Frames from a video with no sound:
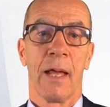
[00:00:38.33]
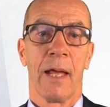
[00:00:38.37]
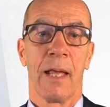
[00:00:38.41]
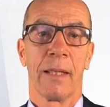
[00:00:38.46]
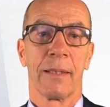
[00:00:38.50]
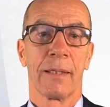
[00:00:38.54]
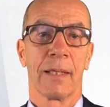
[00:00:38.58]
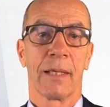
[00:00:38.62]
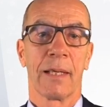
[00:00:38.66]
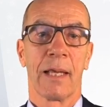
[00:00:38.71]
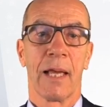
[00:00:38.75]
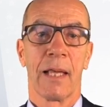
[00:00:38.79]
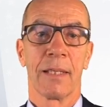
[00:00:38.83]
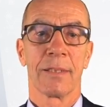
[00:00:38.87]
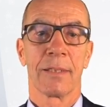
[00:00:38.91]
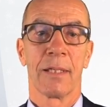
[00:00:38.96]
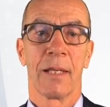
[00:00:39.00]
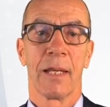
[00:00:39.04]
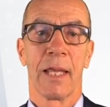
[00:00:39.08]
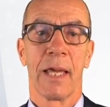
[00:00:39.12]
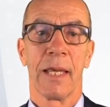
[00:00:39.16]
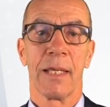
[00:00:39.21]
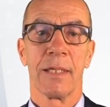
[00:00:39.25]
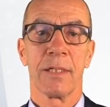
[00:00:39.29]
and the
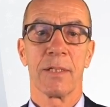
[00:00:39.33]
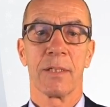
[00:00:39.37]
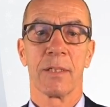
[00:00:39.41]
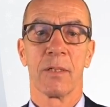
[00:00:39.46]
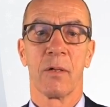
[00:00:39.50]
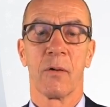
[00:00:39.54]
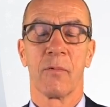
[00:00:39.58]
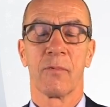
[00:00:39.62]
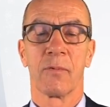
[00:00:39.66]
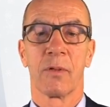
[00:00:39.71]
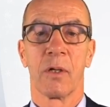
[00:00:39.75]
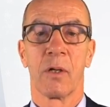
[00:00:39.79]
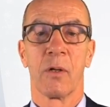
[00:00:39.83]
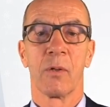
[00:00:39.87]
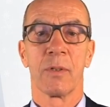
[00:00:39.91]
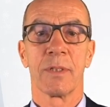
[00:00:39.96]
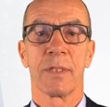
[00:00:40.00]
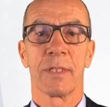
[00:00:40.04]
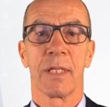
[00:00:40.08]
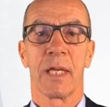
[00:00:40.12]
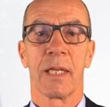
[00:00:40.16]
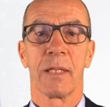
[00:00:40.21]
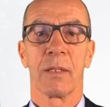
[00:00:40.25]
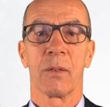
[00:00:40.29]
cancellation of the
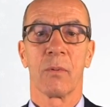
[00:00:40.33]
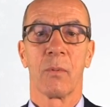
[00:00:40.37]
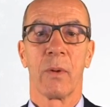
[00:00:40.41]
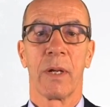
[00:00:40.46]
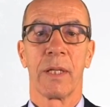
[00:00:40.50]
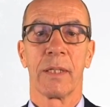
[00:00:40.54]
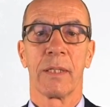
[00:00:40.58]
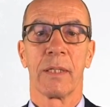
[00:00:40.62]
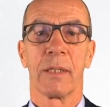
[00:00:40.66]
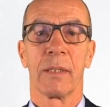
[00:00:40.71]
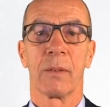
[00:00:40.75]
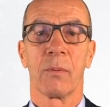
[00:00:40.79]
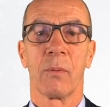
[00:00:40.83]
Lucerne twenty